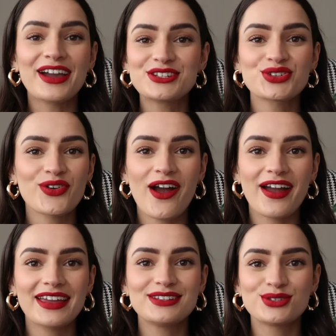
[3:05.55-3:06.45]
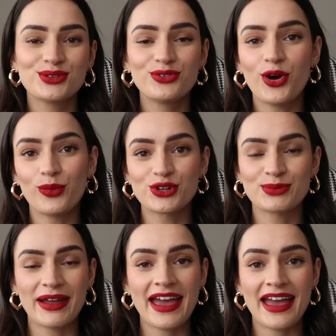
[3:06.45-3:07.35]
I try to not wash
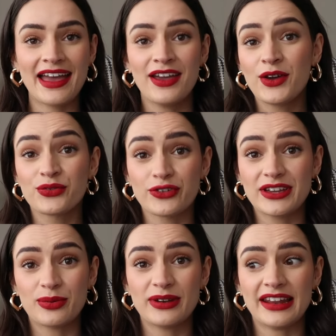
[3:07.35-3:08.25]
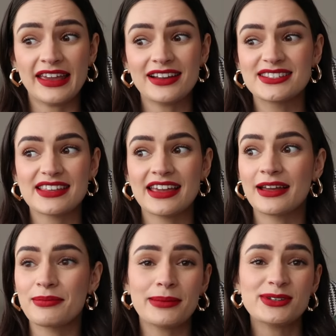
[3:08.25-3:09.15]
my hair frequently. I'd say
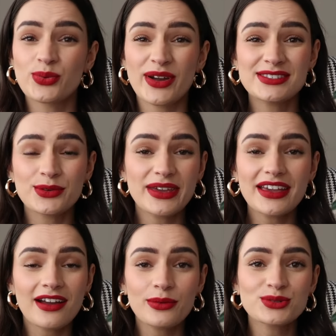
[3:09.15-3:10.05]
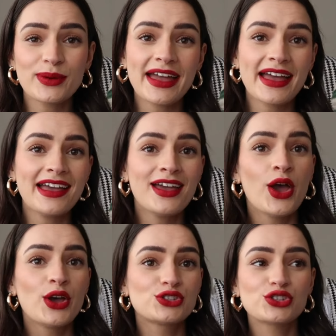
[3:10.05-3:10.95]
like maybe twice a week I wash my hair.
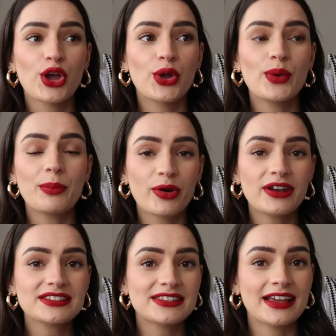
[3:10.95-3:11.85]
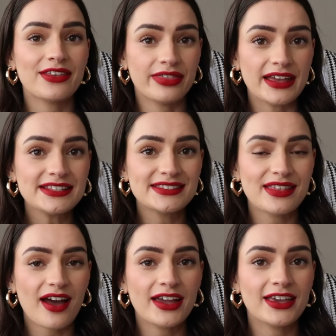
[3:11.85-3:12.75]
So products like this
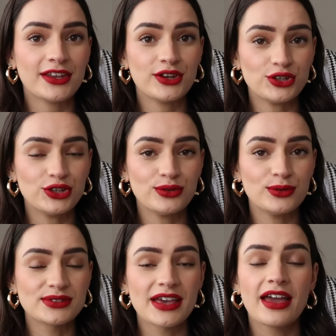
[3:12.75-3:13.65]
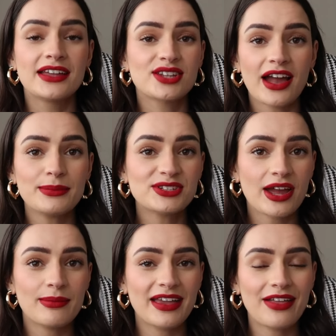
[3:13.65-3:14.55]
that I can use time and
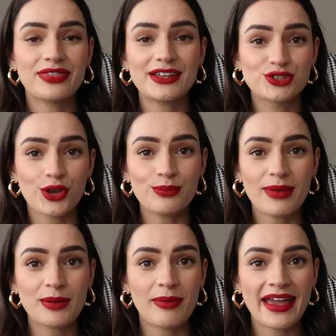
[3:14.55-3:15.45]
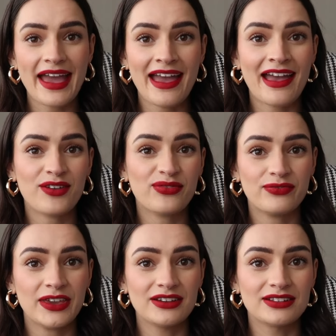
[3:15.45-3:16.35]
time again that don't make my hair
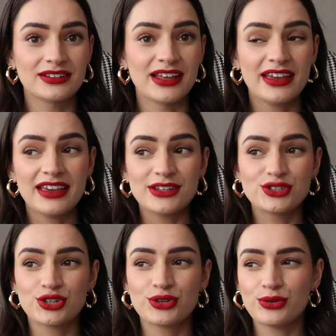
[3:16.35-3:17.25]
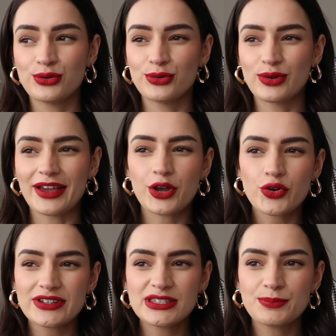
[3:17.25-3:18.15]
feel too like
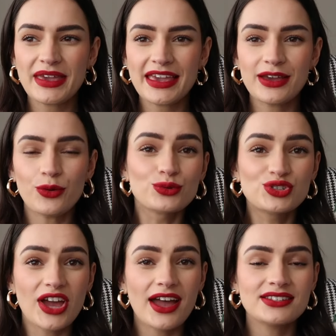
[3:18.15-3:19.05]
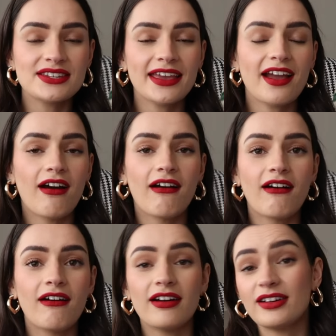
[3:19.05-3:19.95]
crispy or dirty
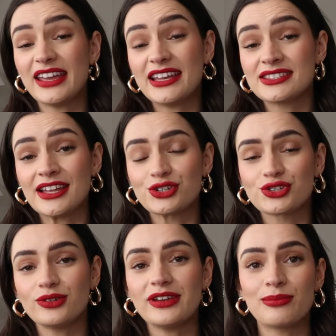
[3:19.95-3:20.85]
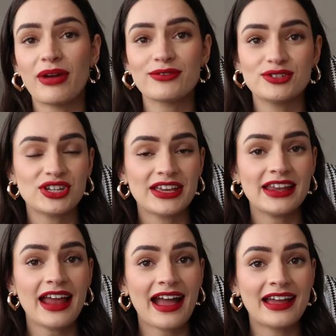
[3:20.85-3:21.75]
are essential in my
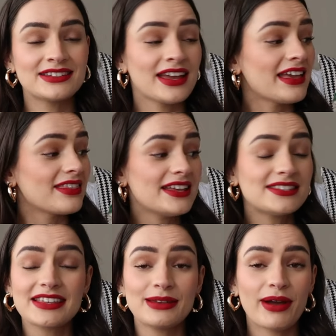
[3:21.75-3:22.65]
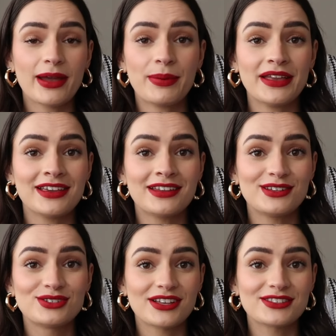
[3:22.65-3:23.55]
routine, and this in my
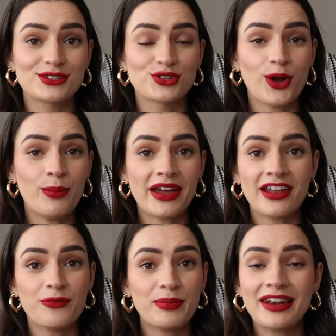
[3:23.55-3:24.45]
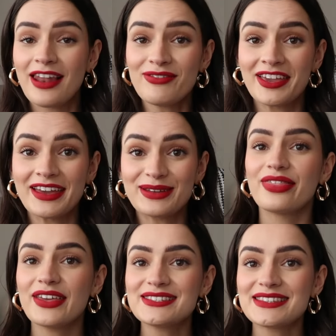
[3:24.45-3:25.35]
opinion does the job, and I've been loving it.
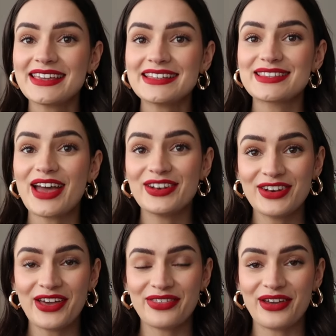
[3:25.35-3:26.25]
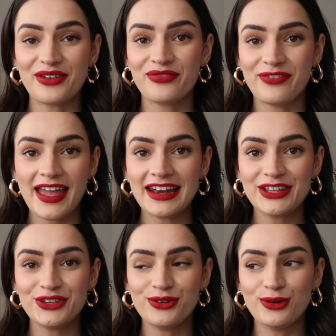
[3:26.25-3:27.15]
This is another
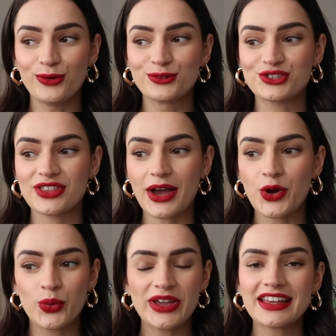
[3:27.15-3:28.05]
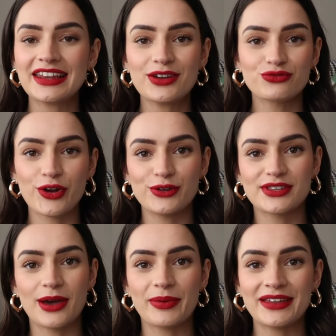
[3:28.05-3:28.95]
fairly new launch that quickly
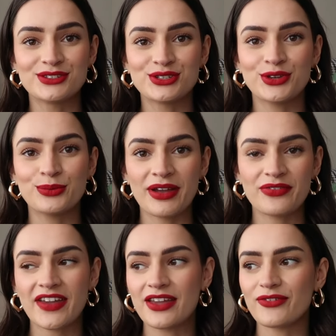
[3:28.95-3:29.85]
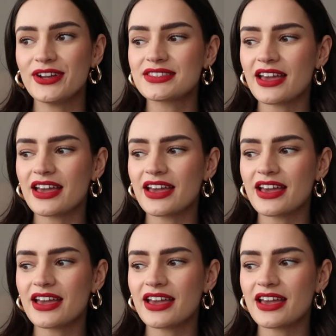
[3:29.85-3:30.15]
rose up into my favorites.